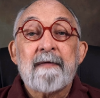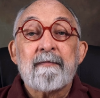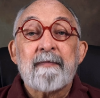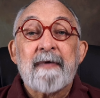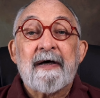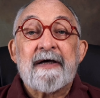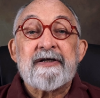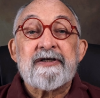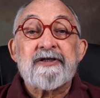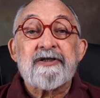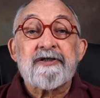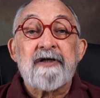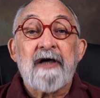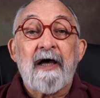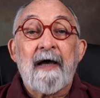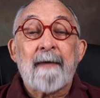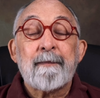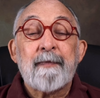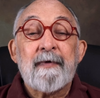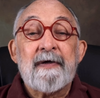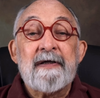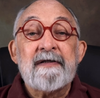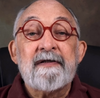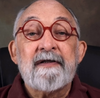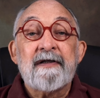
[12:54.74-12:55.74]
by
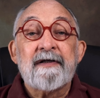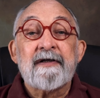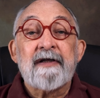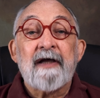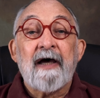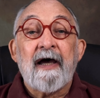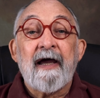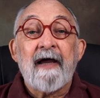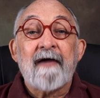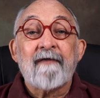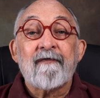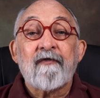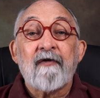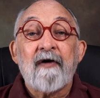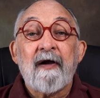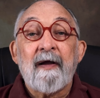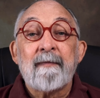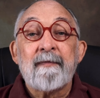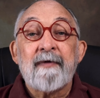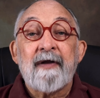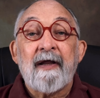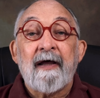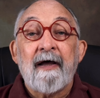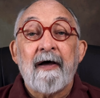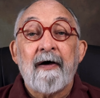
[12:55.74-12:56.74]
stopping the diaphragm
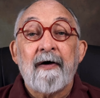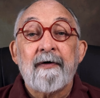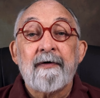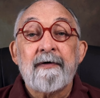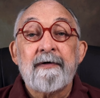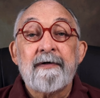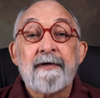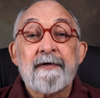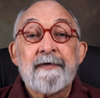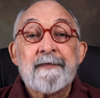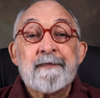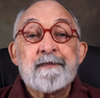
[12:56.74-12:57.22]
down,